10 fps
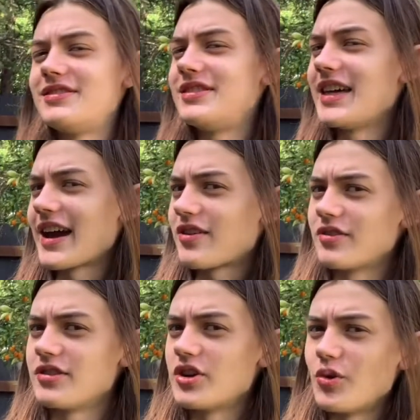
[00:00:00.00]
That
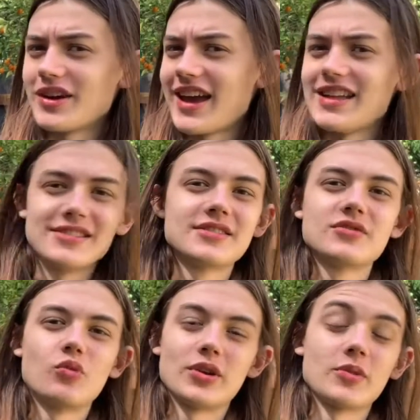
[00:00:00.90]
could go against
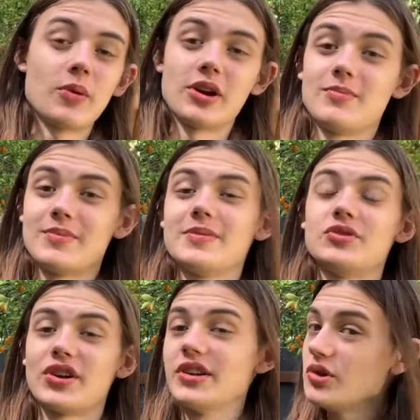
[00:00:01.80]
what your party might be
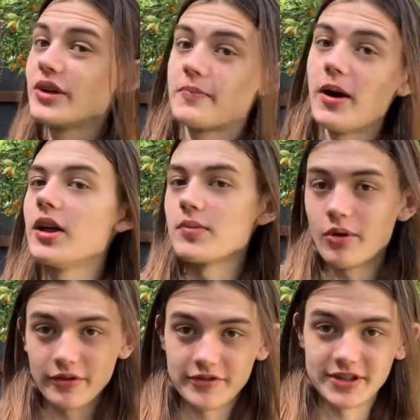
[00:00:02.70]
trying to do, like
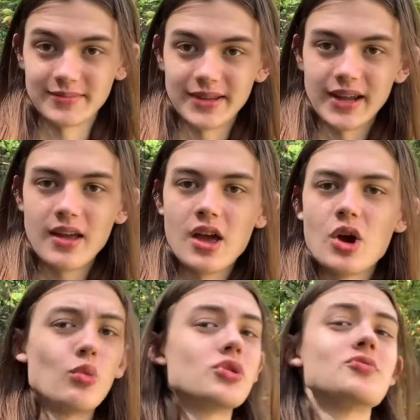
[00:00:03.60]
polymorph or something,
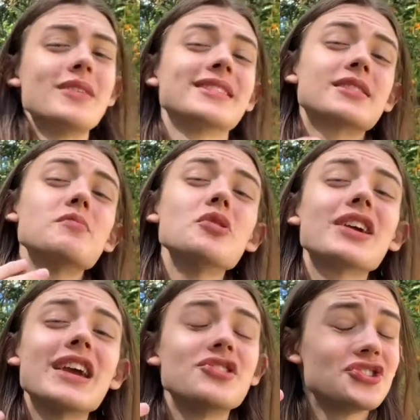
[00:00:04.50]
which means
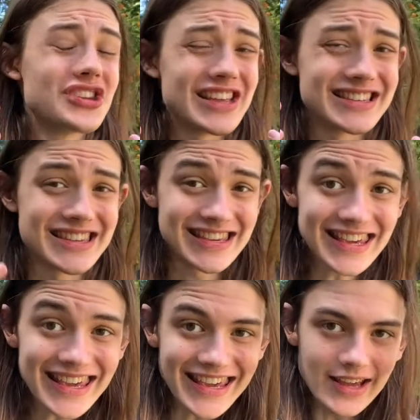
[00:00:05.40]
communication is
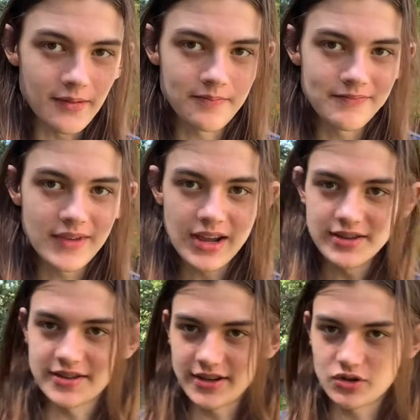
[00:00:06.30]
key in
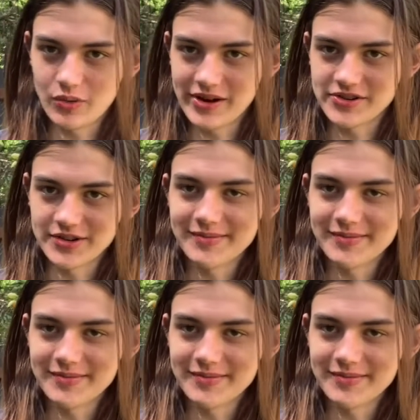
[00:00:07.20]
this situation.